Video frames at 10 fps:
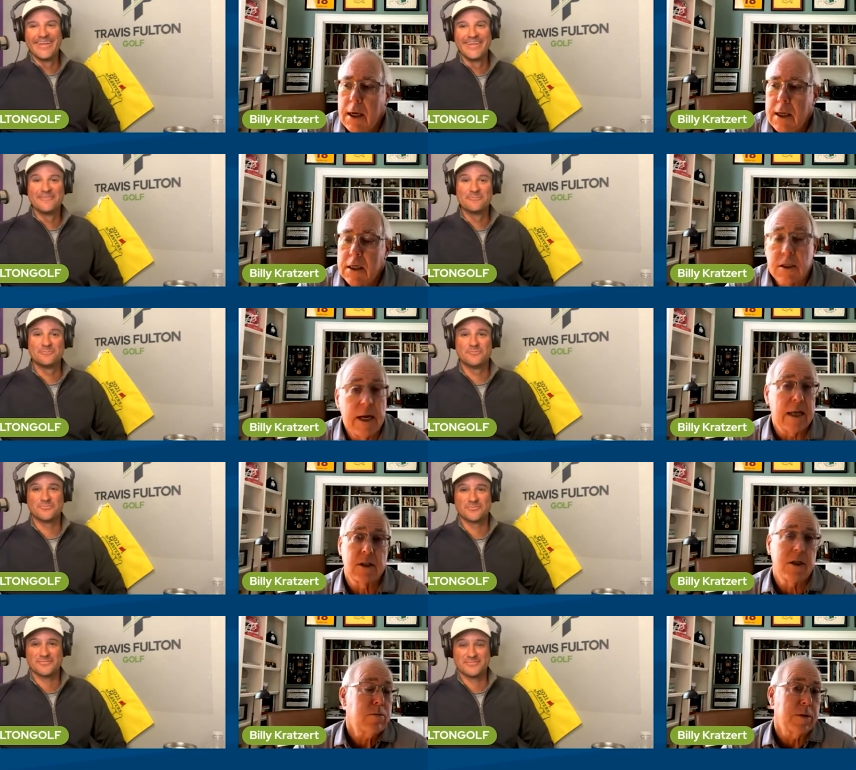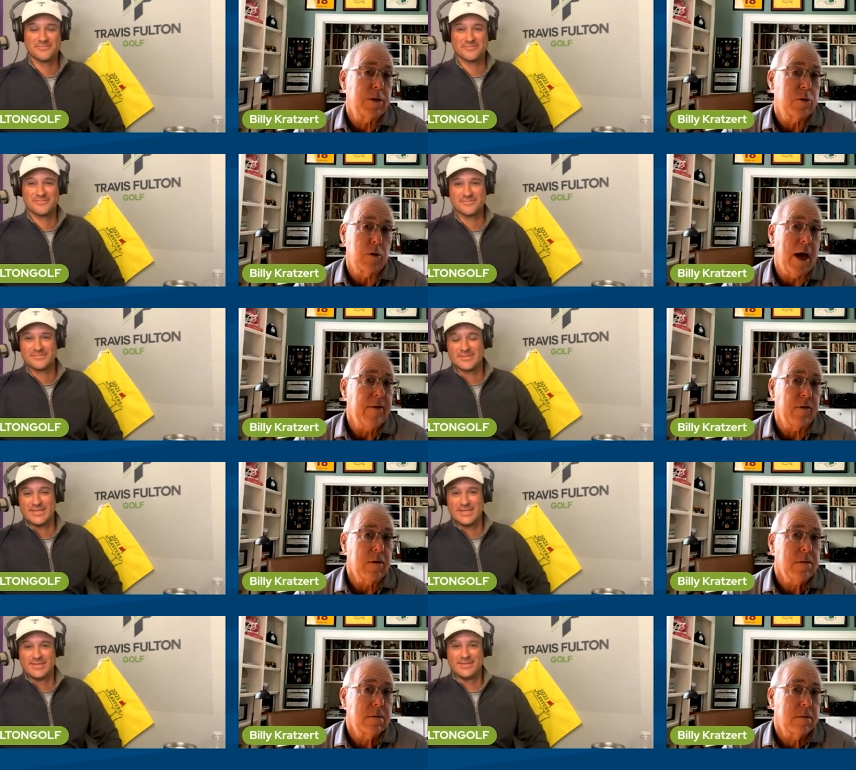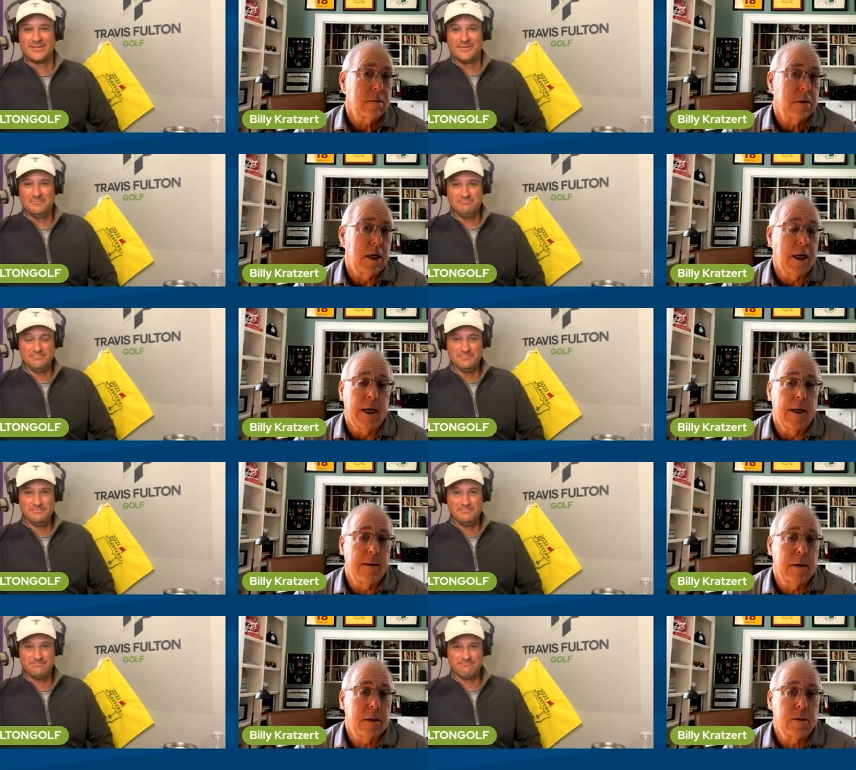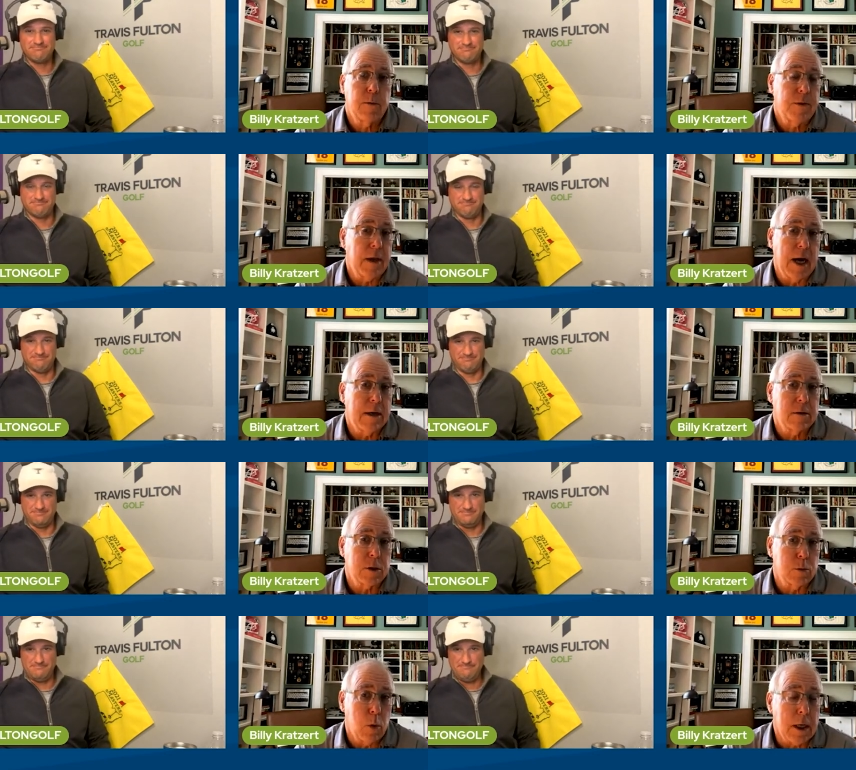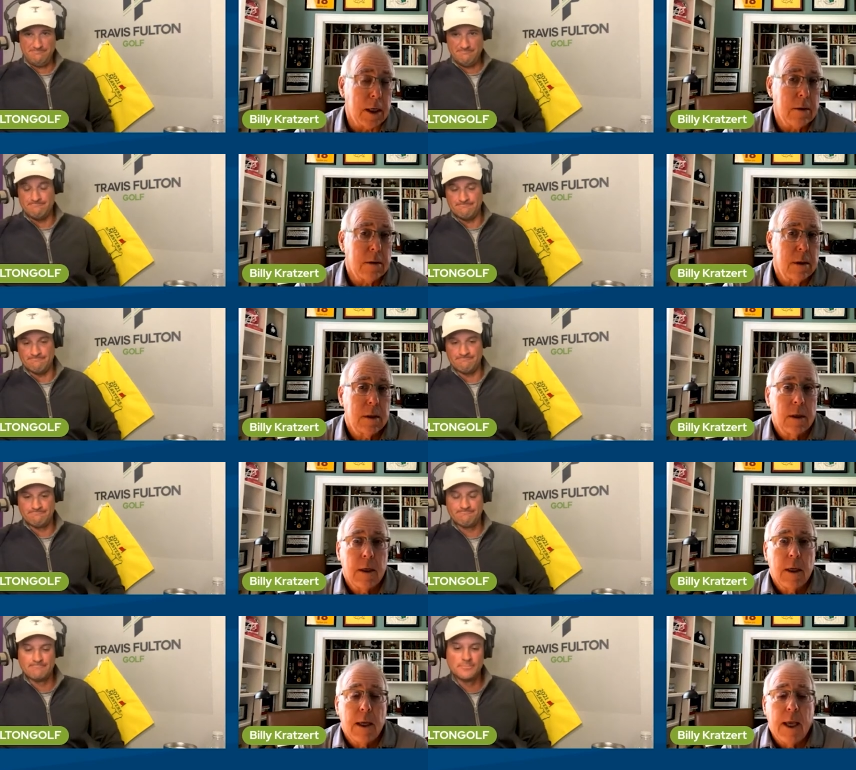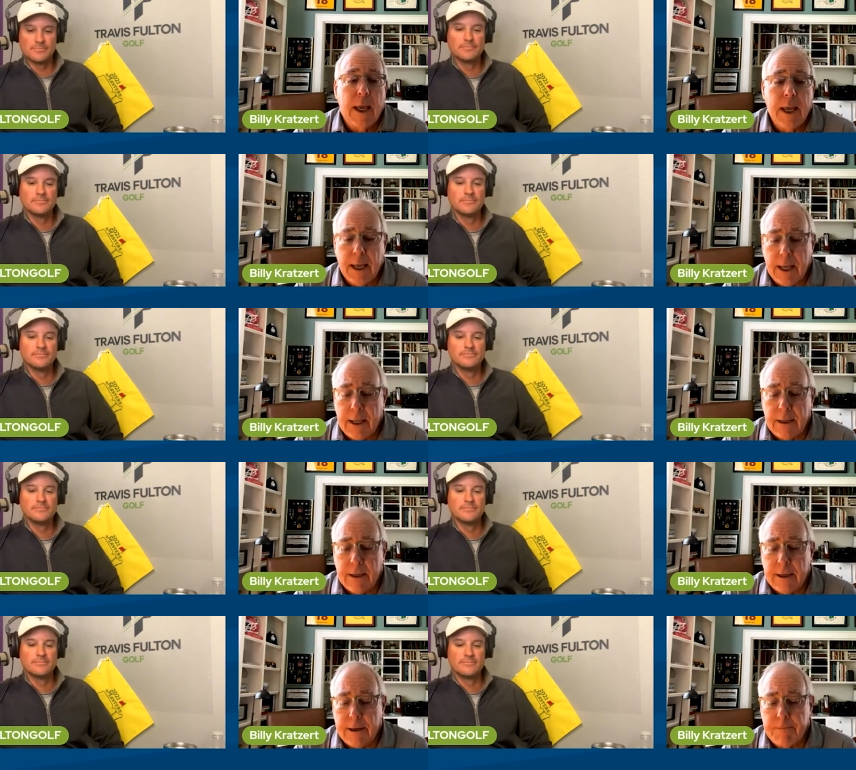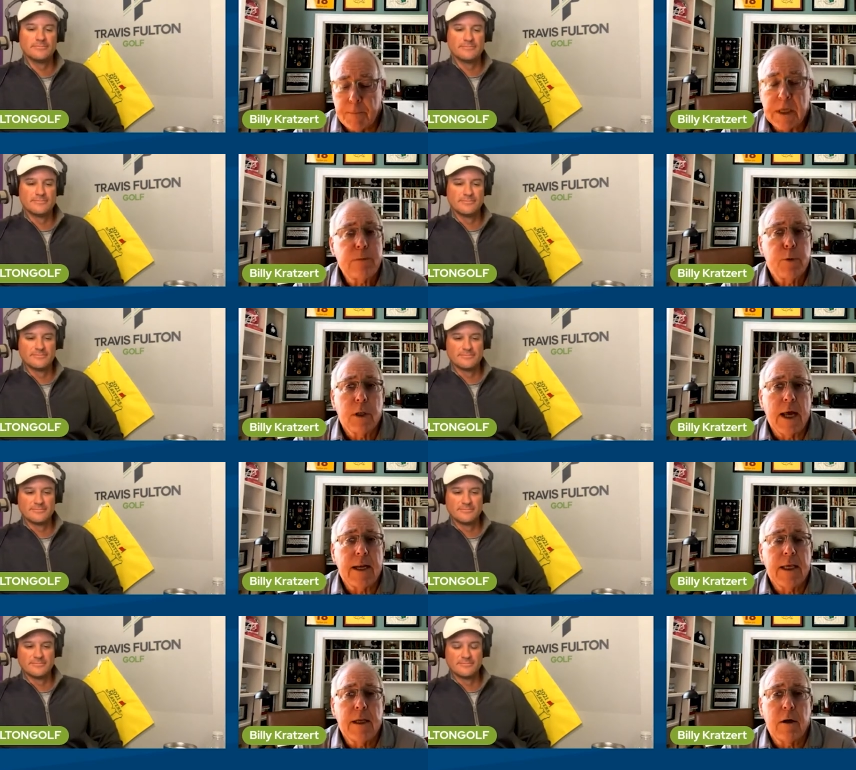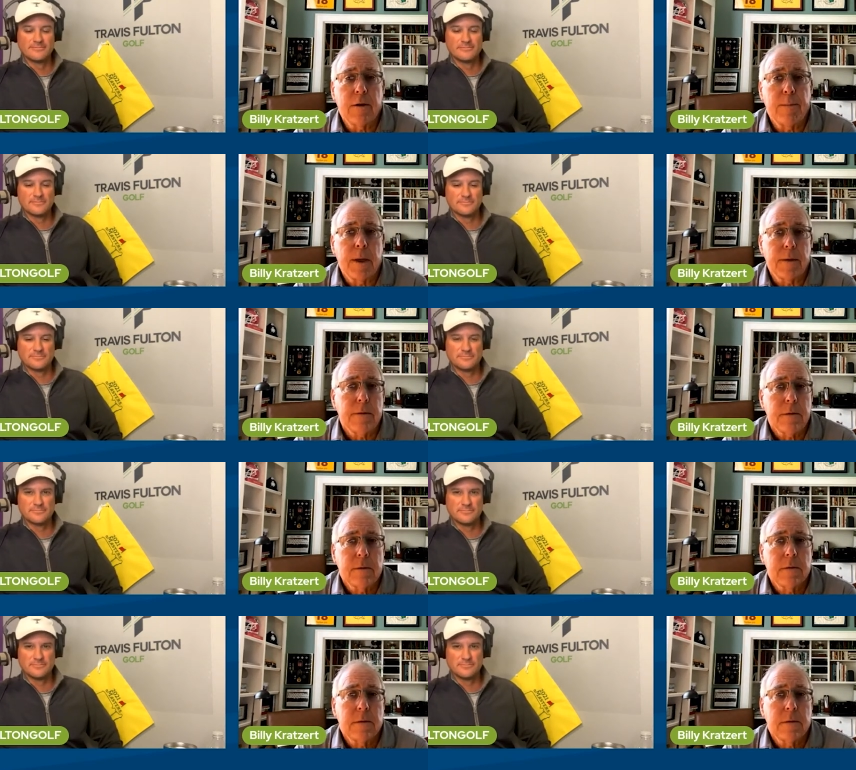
Speaker 1: It's not just with the driver. It's with the irons as well. Mm-hmm. And he's put a lot of heat on the putter.